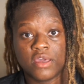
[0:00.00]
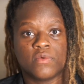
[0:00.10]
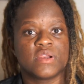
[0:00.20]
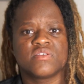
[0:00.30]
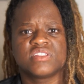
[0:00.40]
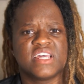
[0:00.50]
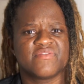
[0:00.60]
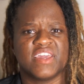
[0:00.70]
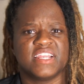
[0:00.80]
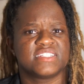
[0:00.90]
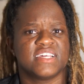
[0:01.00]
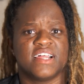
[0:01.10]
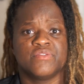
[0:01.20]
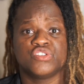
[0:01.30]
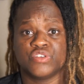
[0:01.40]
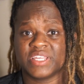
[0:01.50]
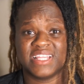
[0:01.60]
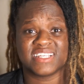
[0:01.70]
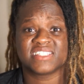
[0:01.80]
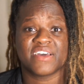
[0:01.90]
When I was in Afghanistan, I was drinking
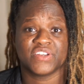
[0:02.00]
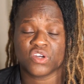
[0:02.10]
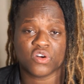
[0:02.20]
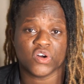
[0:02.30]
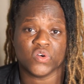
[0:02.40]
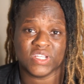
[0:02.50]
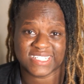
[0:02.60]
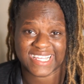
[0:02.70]
like 7 Coca-Colas